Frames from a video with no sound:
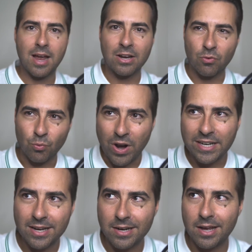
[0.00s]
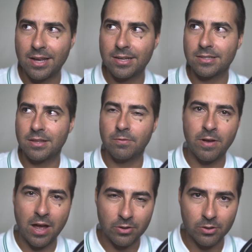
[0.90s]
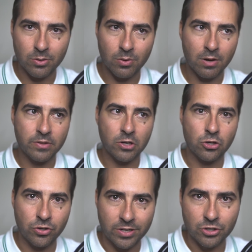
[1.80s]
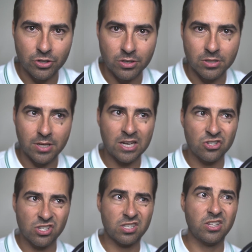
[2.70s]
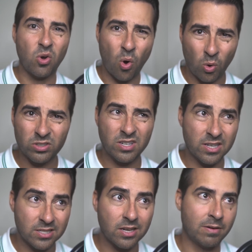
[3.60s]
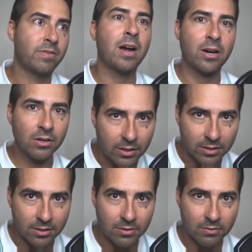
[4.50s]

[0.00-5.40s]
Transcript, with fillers: and recognize the value of their traditions and just the oldness of Ireland.